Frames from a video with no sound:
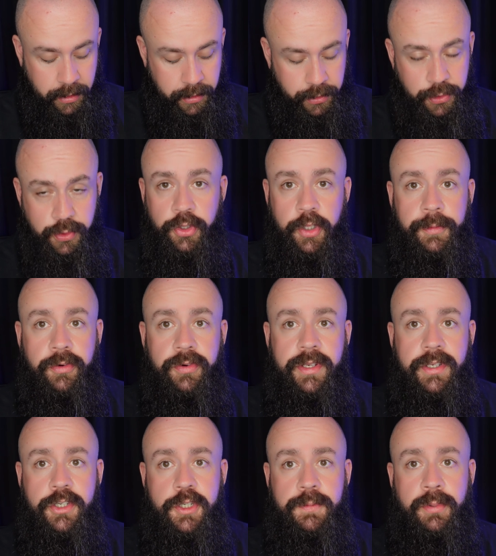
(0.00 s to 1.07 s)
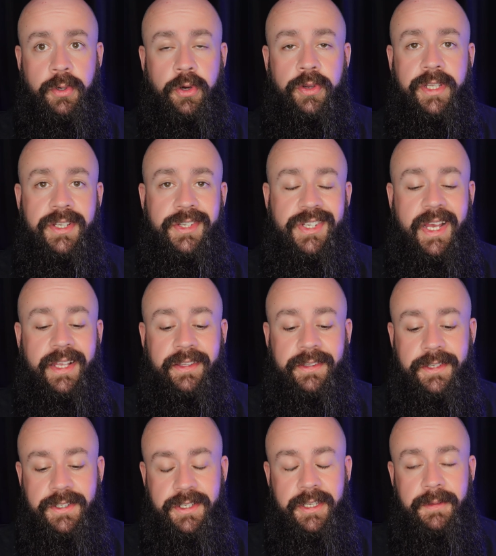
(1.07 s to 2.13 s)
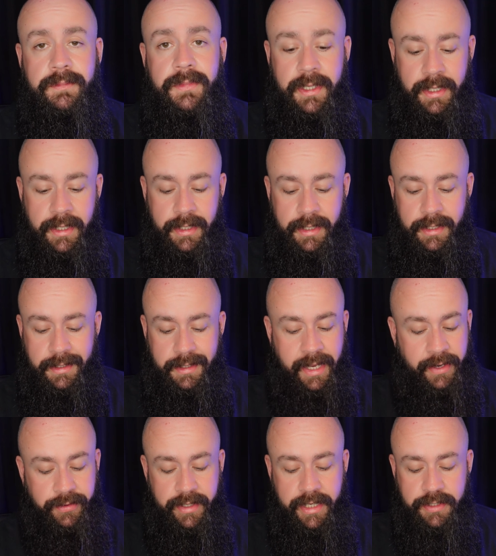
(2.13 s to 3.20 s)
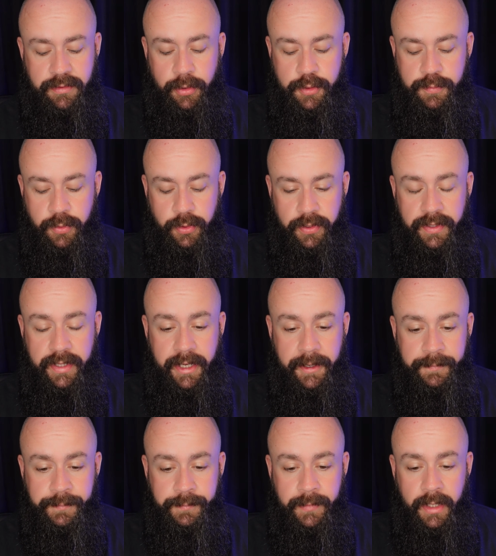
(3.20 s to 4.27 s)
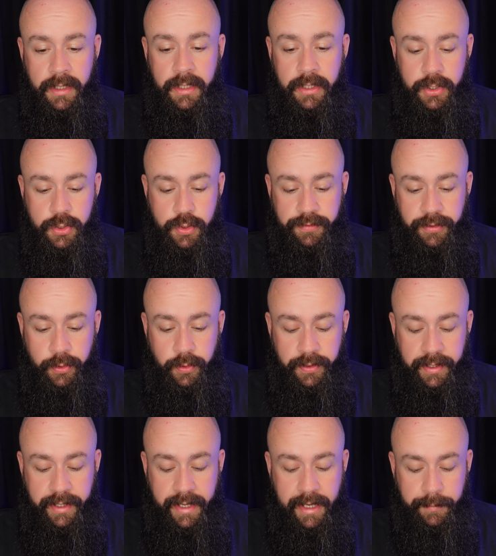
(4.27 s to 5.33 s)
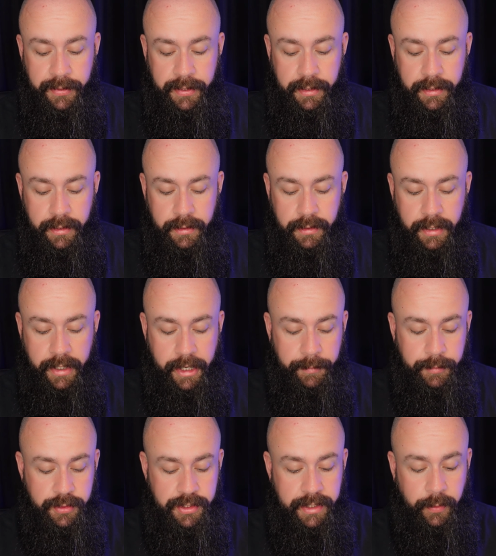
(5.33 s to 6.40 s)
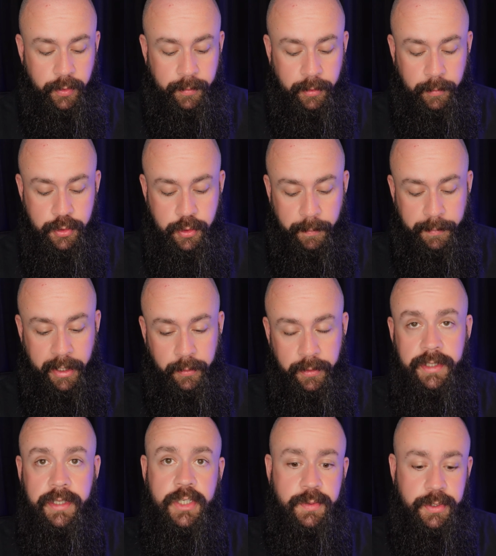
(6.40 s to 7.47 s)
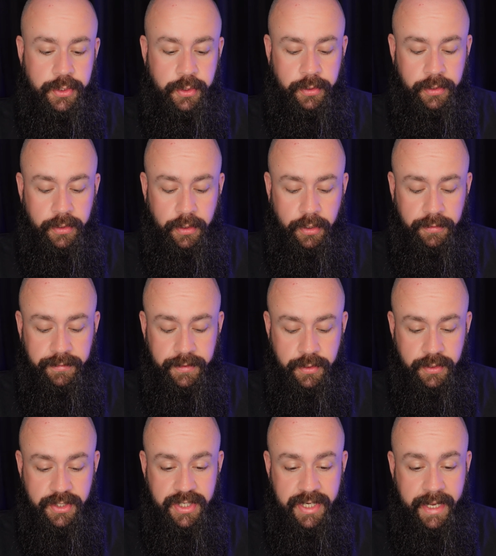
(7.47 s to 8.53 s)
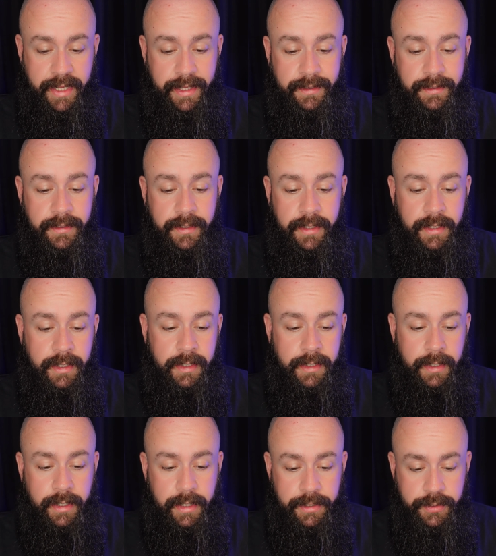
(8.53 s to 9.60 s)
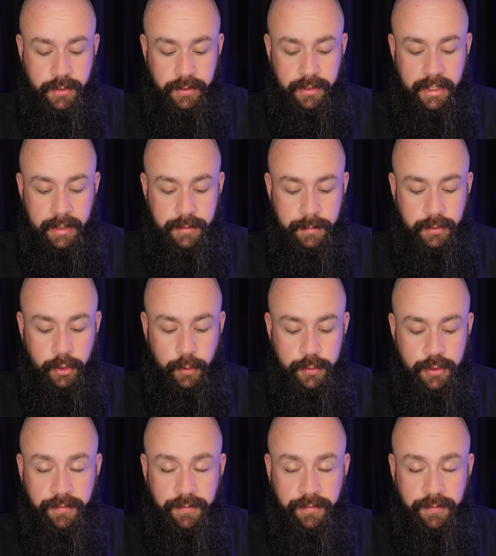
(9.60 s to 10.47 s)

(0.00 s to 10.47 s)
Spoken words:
The two of them are reading spot on exactly the same. Can't really ask for much more than that. So if you go into the app here, you'll see down the bottom it's got power, you can switch it on and off, it's got setting, and it's got the names up the top.